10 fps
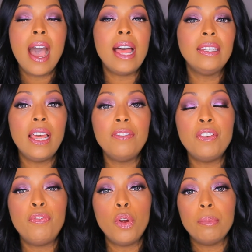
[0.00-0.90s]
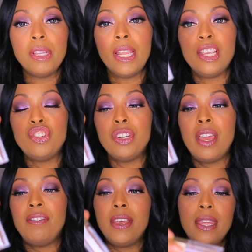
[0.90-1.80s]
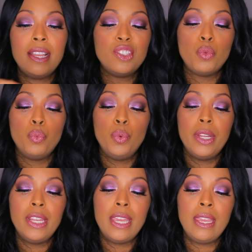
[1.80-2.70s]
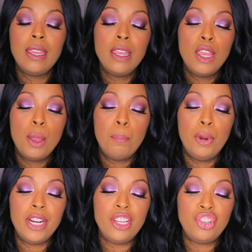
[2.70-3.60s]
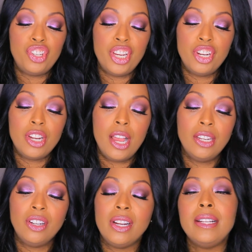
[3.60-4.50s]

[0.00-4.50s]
I love the formulation of it. It's a really pretty sheer color.